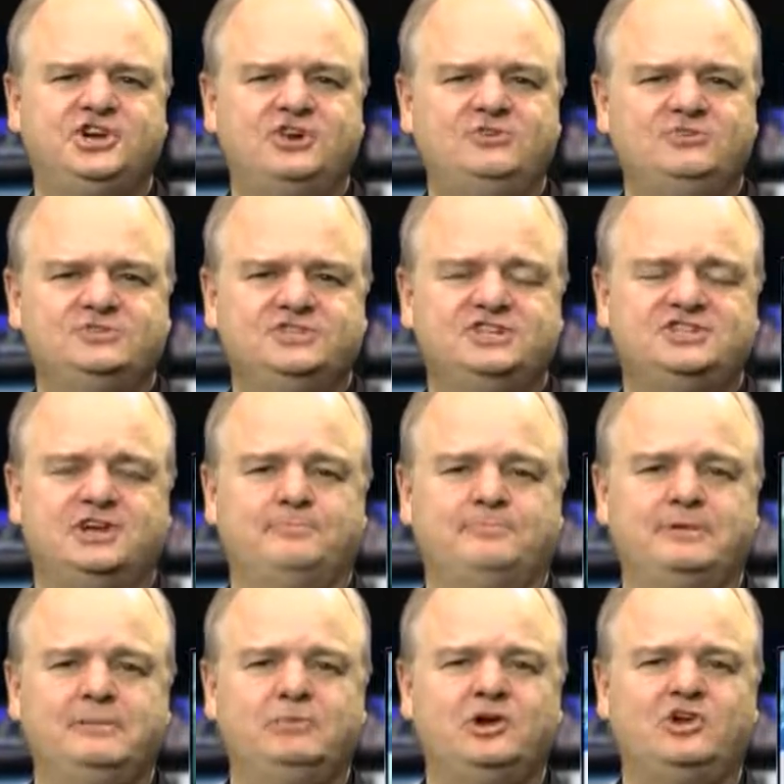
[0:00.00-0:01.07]
Jones is a
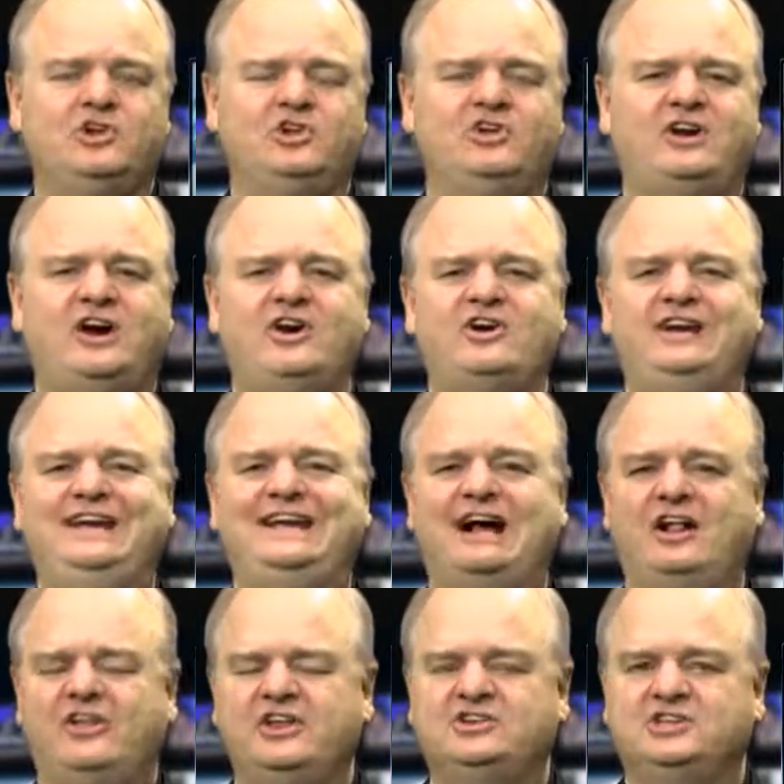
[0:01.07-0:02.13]
biblical
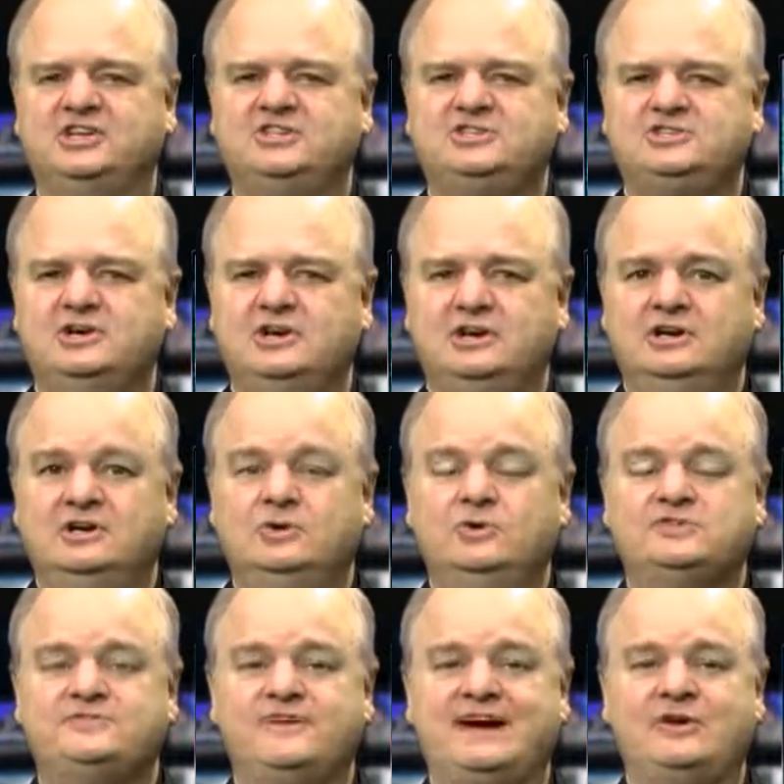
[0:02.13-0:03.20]
archaeologist
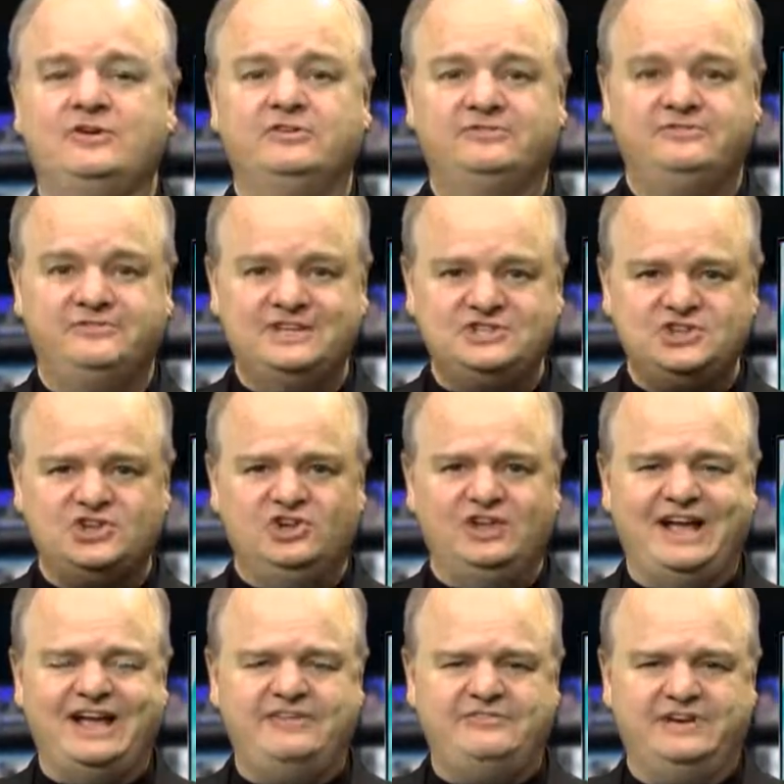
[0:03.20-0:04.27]
who has found
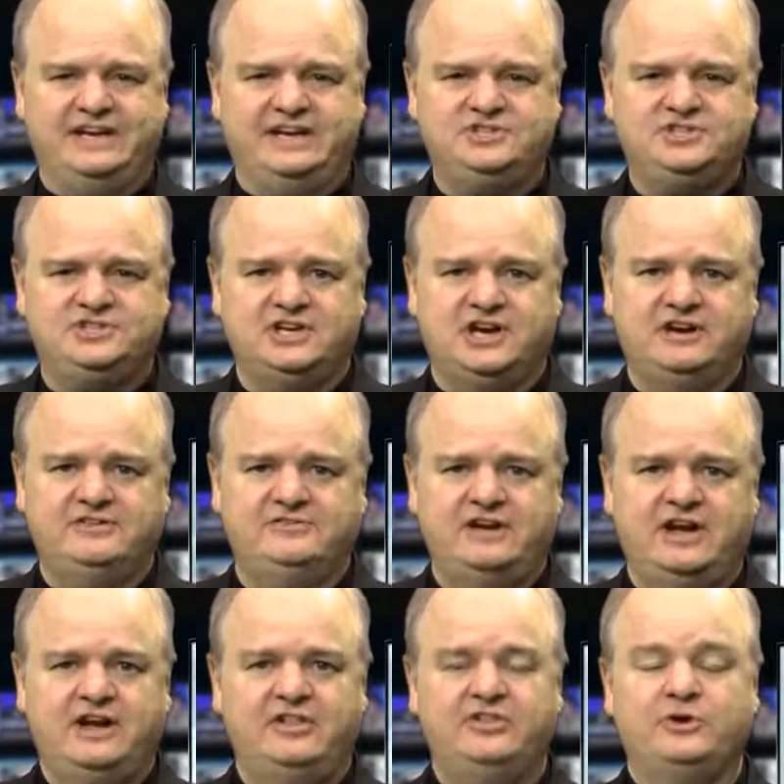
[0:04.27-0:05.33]
physical evidence
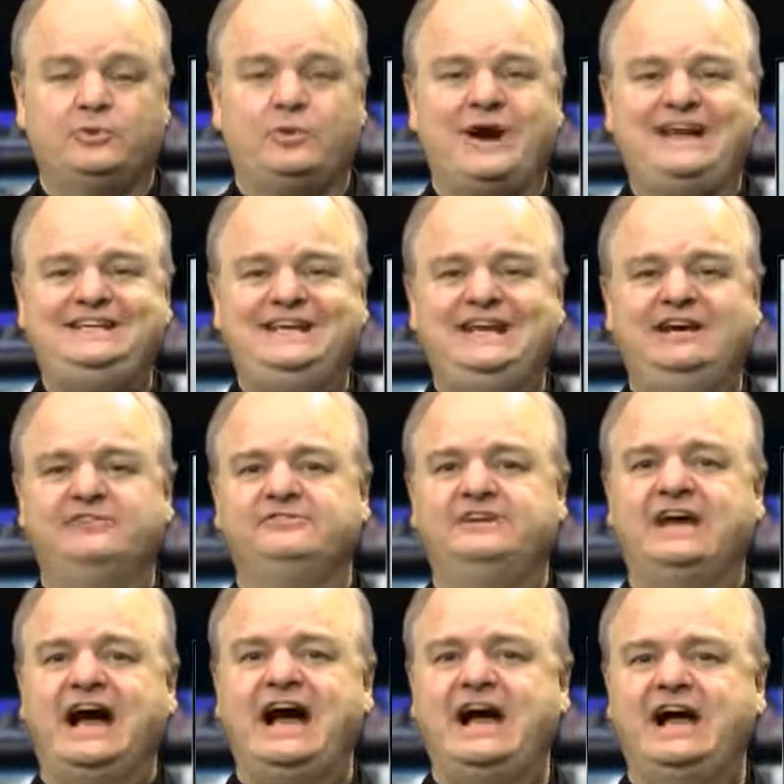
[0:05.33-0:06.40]
of the writing
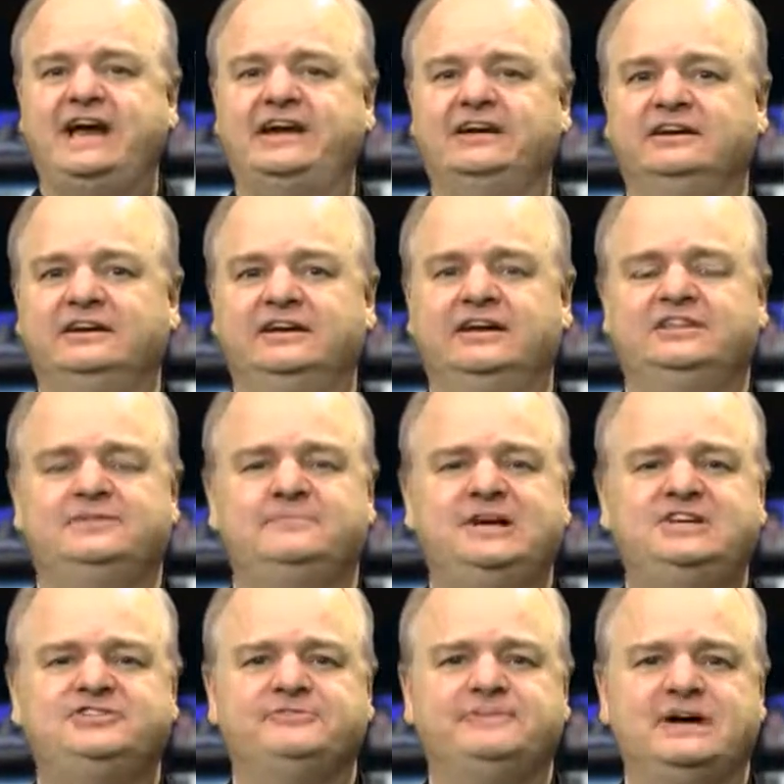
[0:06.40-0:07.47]
of God at the
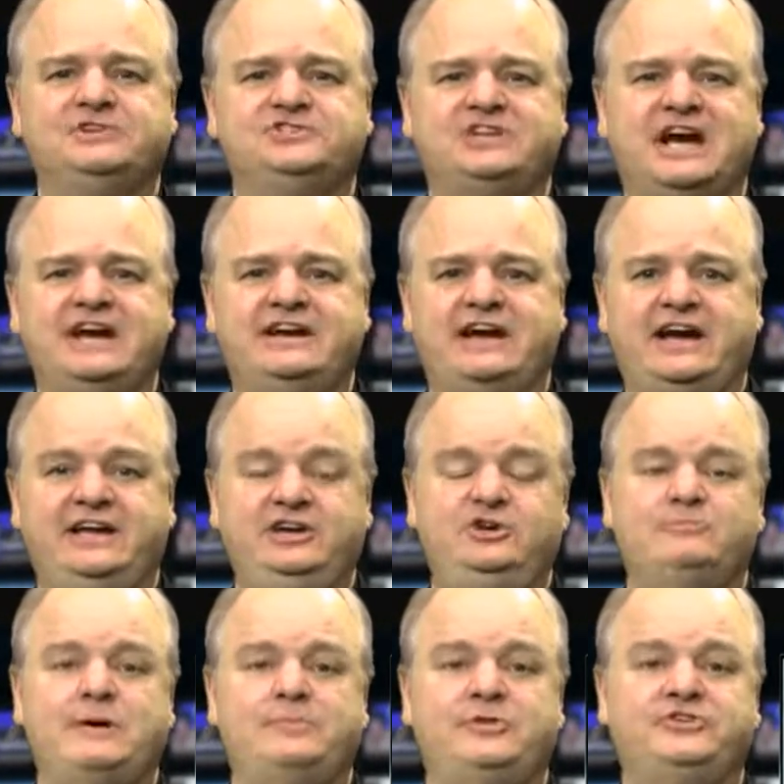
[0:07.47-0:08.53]
base of Mount Sinai.
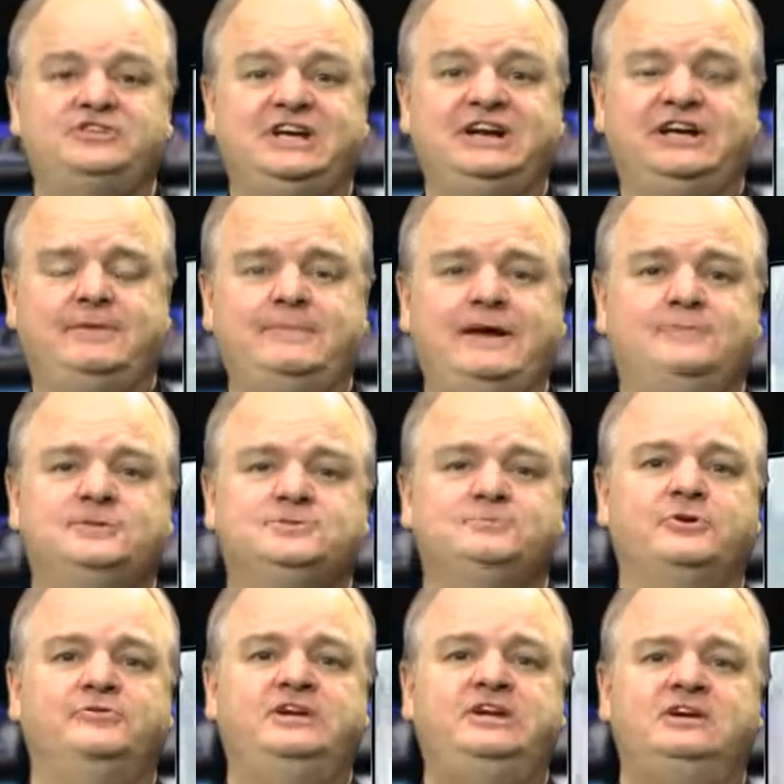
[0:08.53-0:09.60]
You remember the Ten Commandments
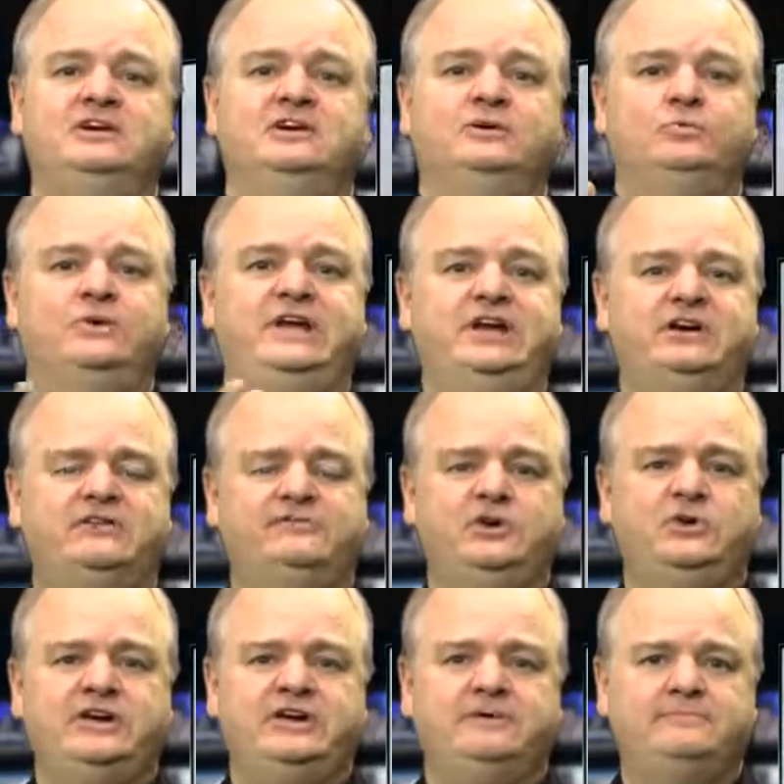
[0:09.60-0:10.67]
movie. We
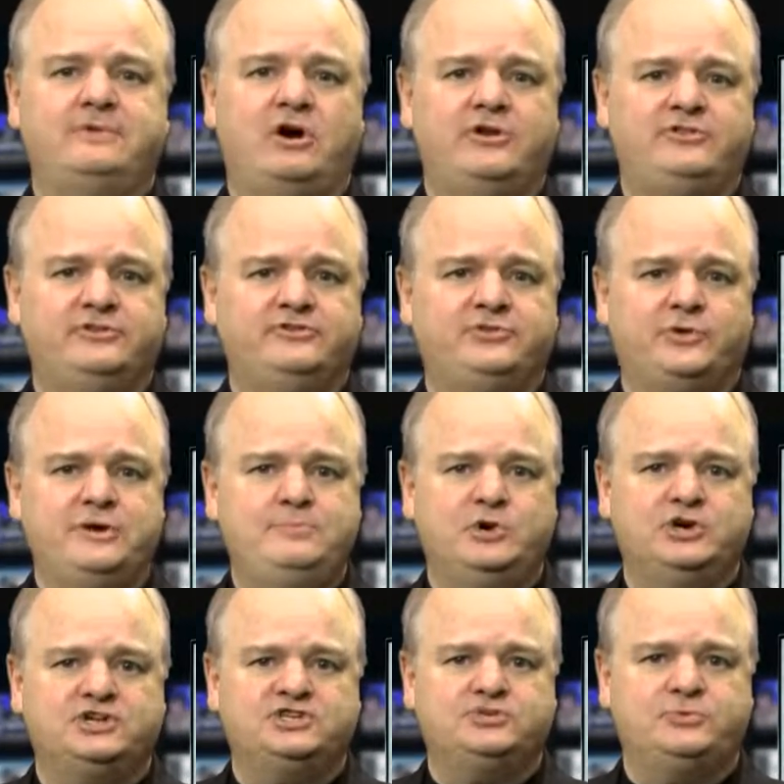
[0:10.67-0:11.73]
interview him, author of three
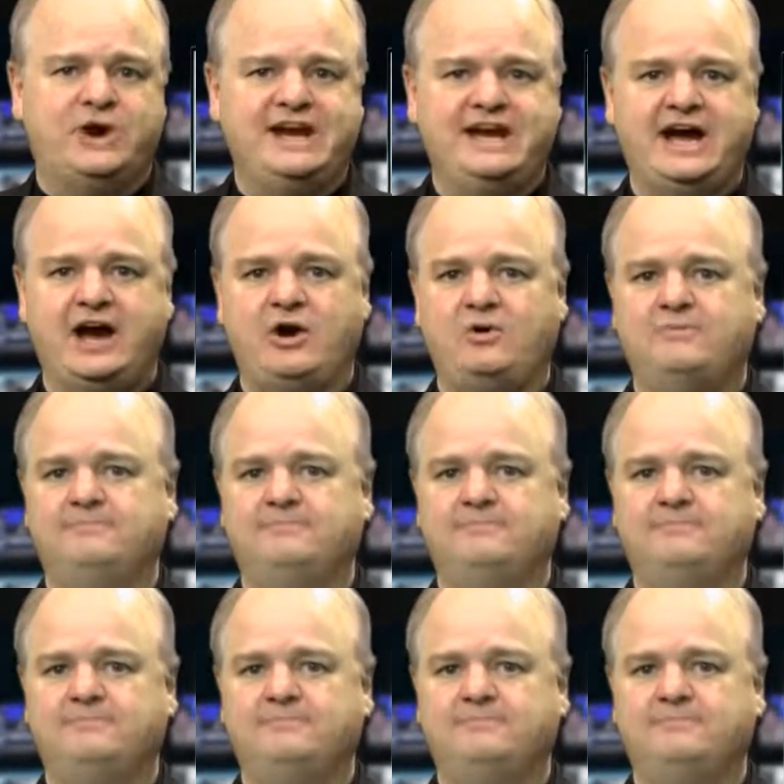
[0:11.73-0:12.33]
books, right now.